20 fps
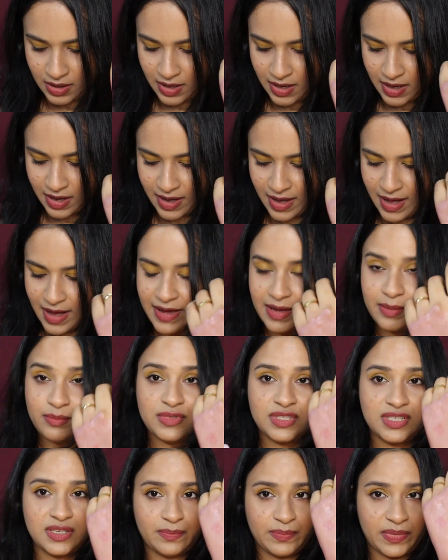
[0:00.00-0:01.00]
I
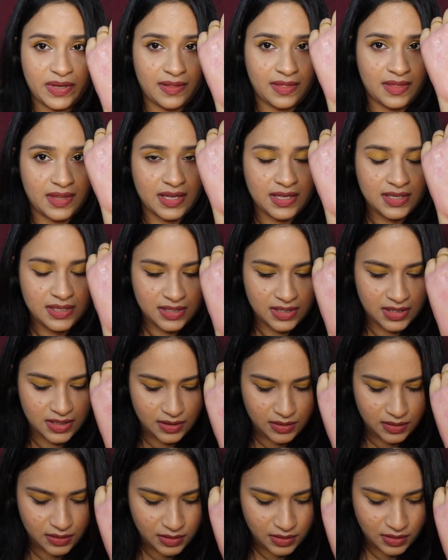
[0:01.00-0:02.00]
am dipping
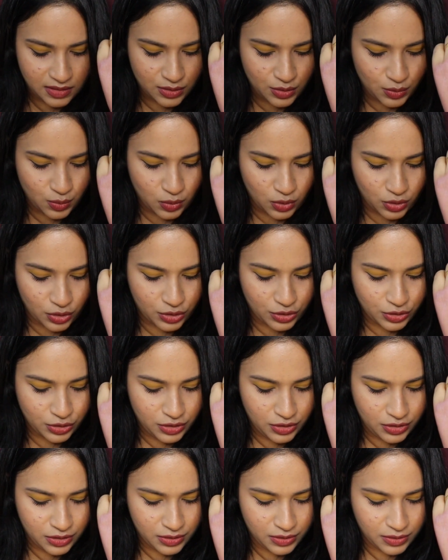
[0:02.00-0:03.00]
this into
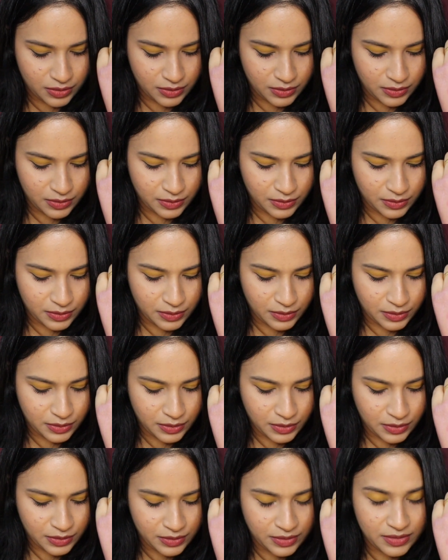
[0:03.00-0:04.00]
water,
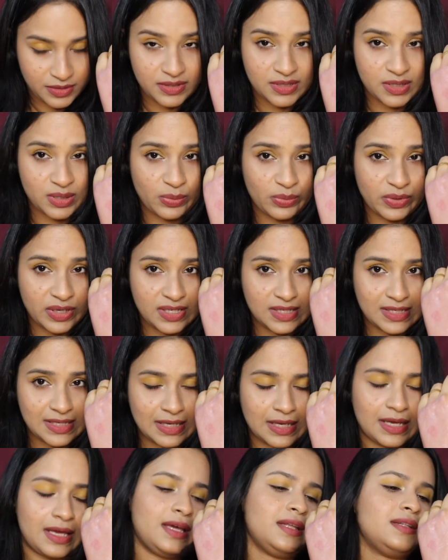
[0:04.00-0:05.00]

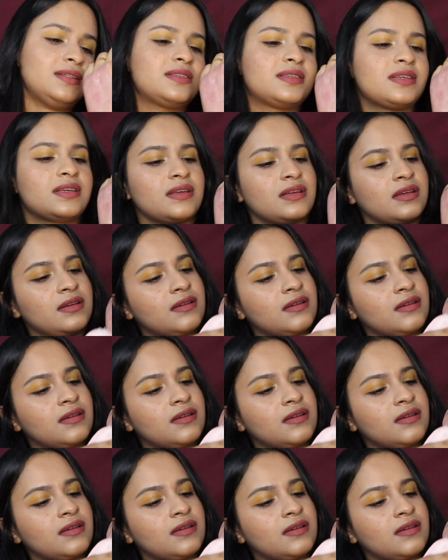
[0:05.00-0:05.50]
squeezing it,